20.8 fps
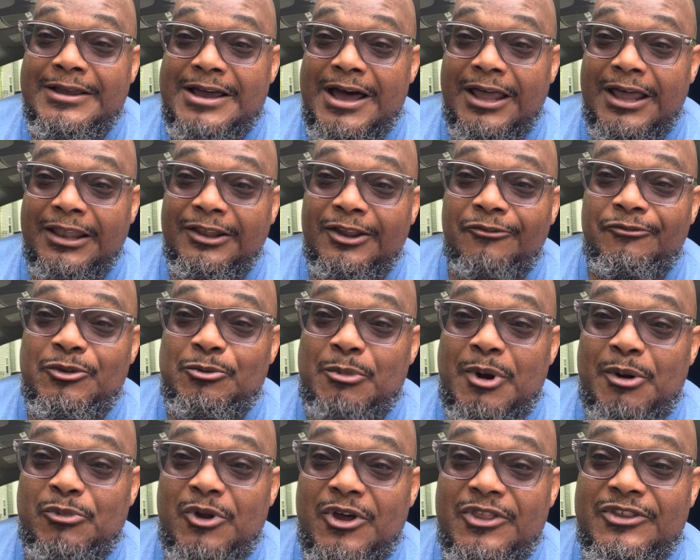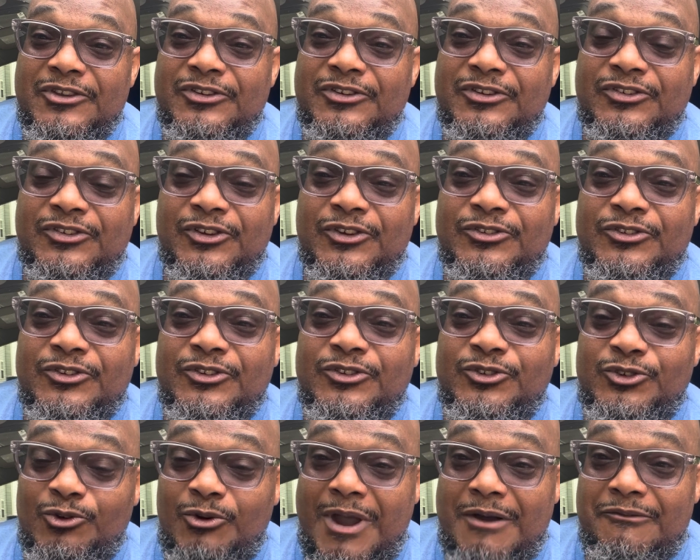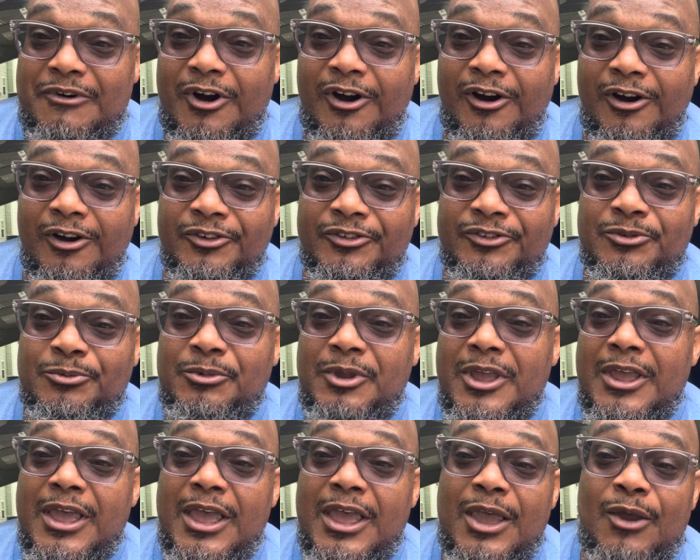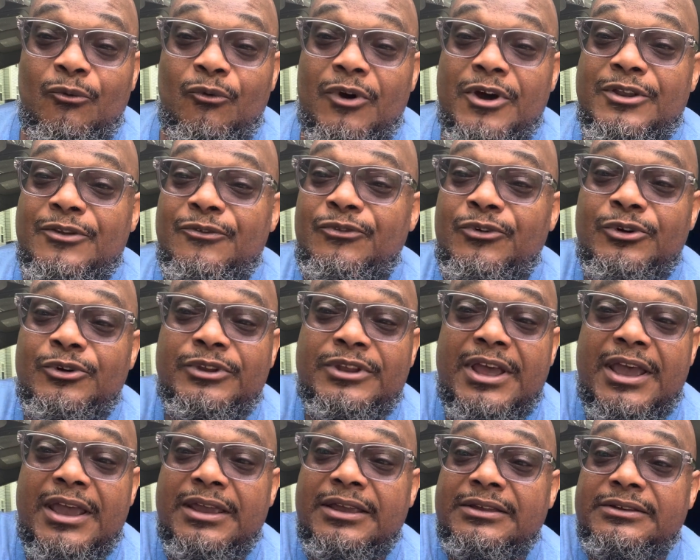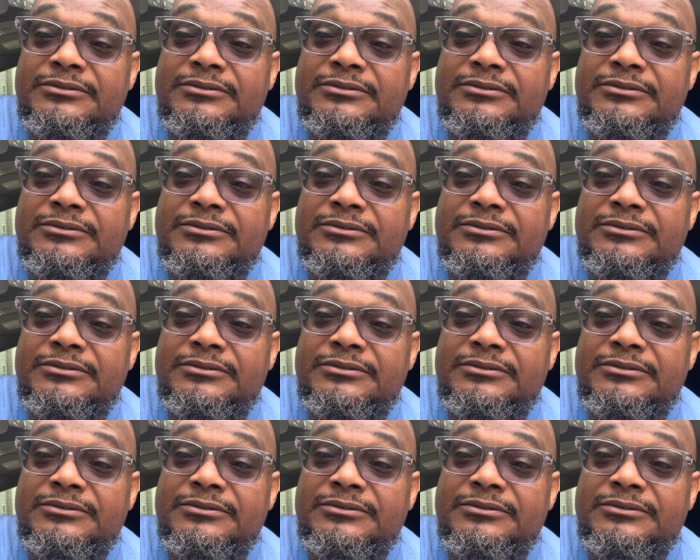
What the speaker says: I love you, my brothers and sisters. You have an awesome and wonderful day.